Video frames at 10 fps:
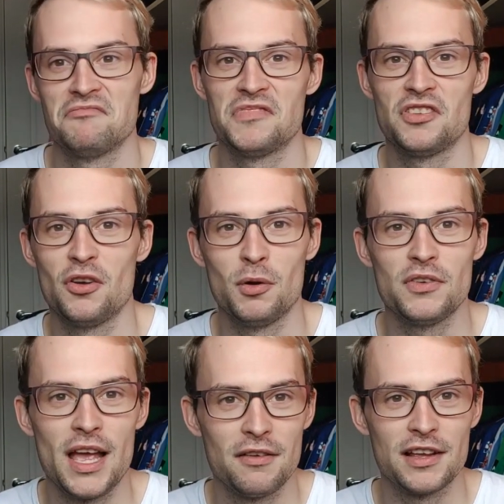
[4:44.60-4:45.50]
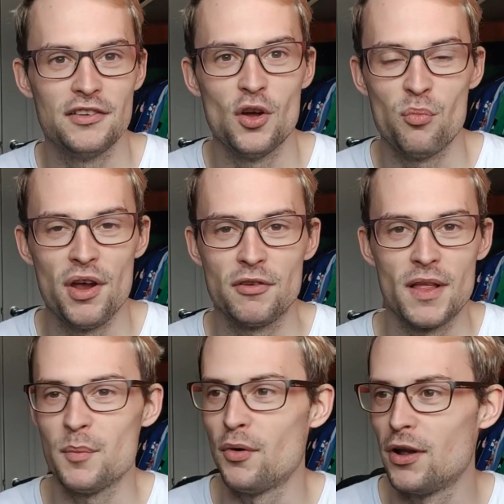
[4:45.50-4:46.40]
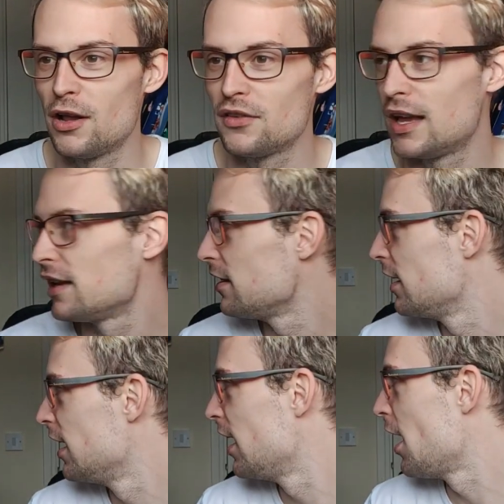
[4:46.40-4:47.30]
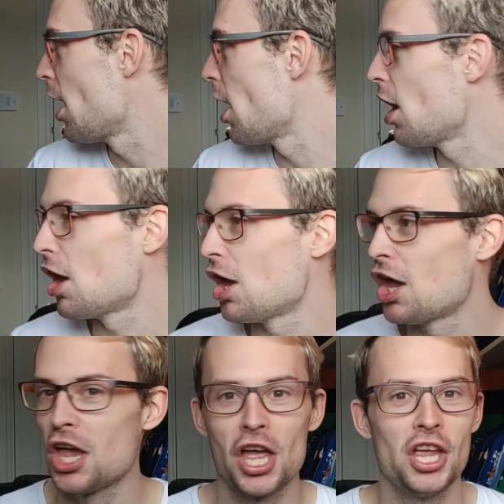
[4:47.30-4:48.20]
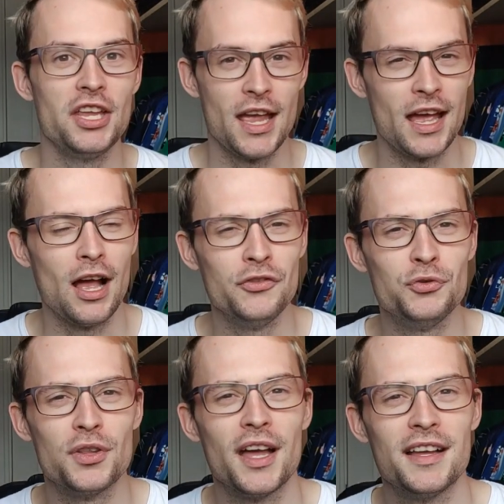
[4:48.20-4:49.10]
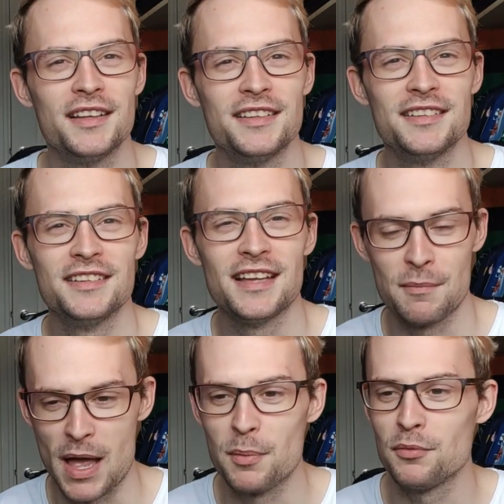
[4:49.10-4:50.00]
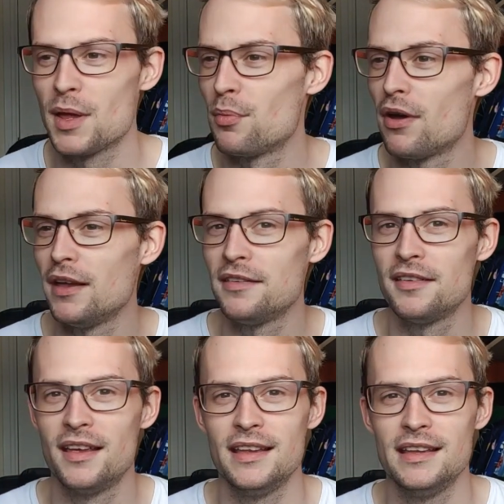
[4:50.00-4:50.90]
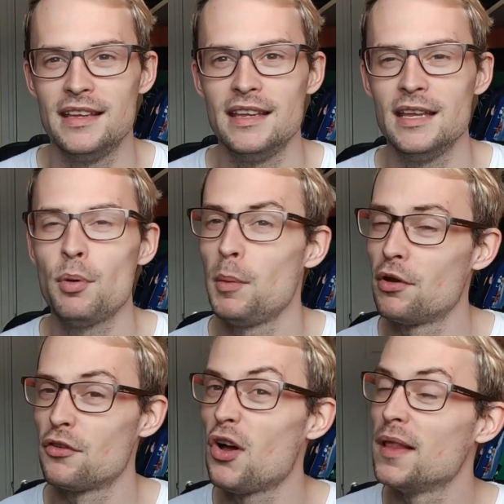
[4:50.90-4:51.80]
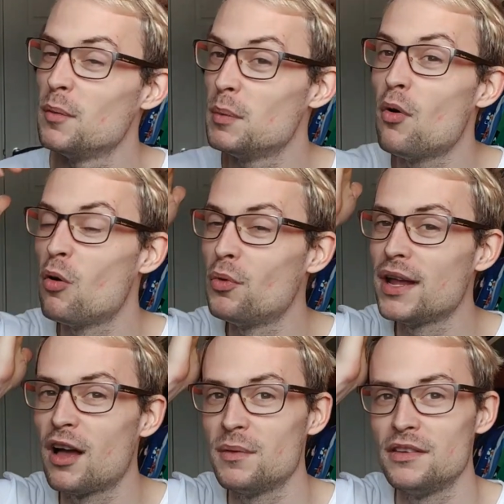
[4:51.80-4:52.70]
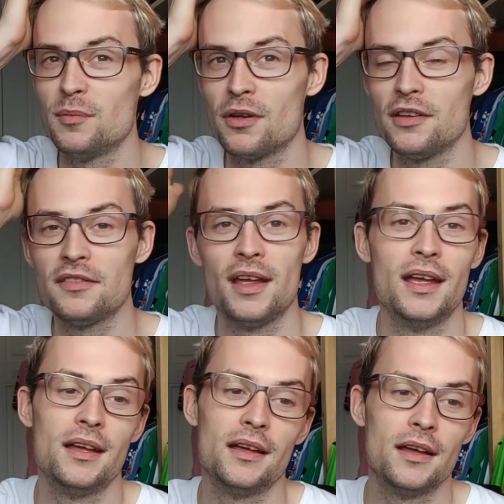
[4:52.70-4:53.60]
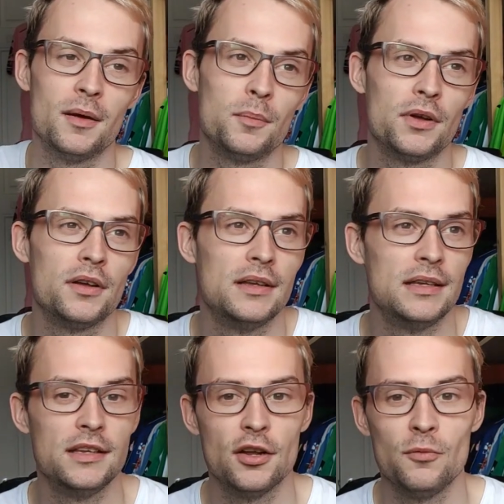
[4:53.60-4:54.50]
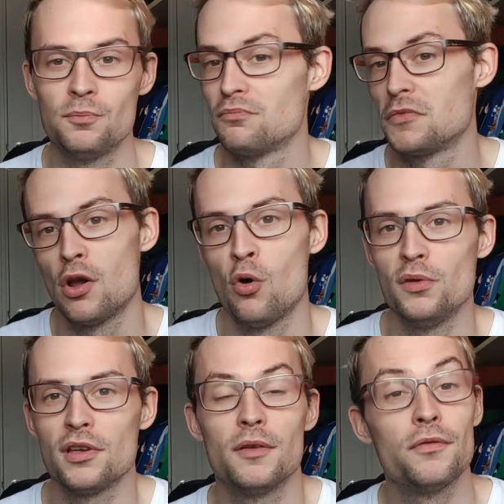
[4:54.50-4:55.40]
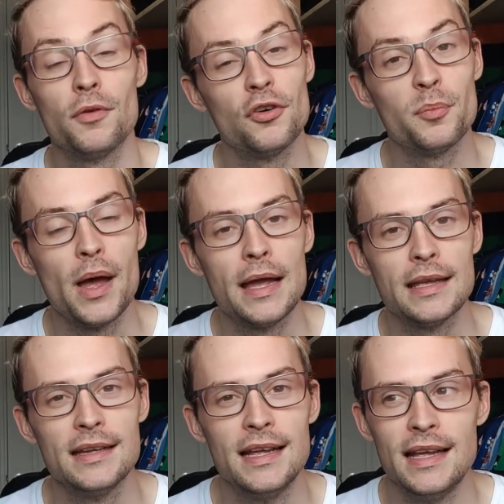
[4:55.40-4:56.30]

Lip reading: So it was kind of like a no-brainer at that point. I was like, yeah, I'll do that. I'm happy with that price. He probably could have got a little bit more money out of me, to be honest. But, you know, always looking for a good bargain.